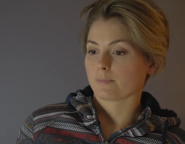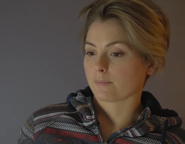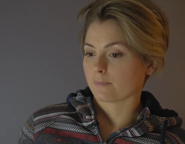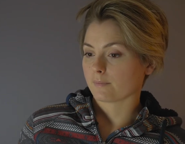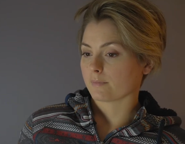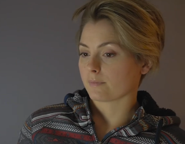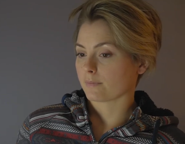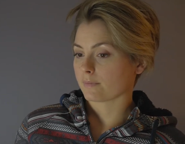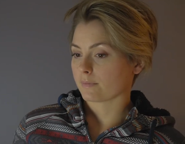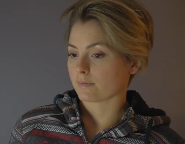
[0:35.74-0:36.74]

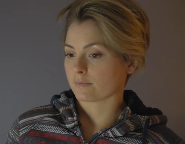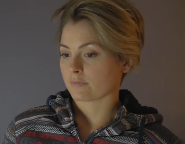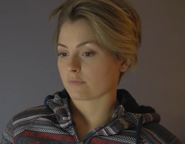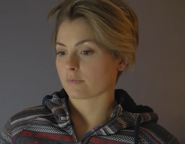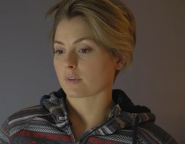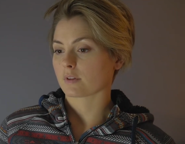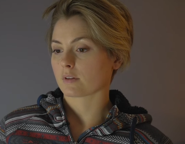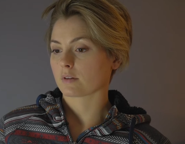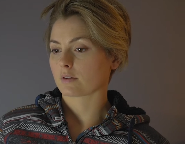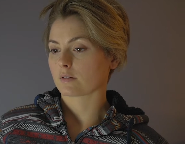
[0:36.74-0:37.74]

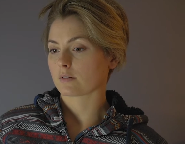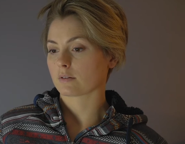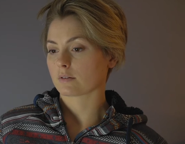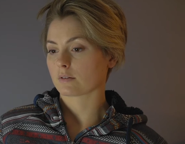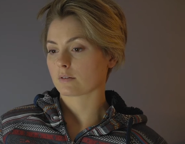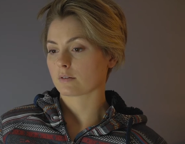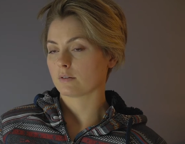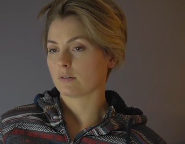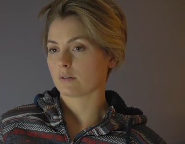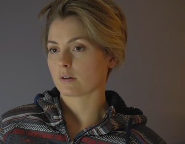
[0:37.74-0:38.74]

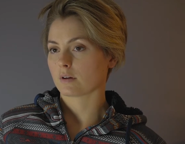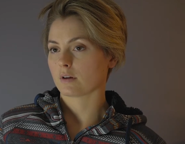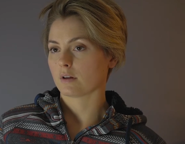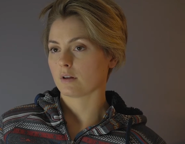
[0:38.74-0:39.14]
(silence)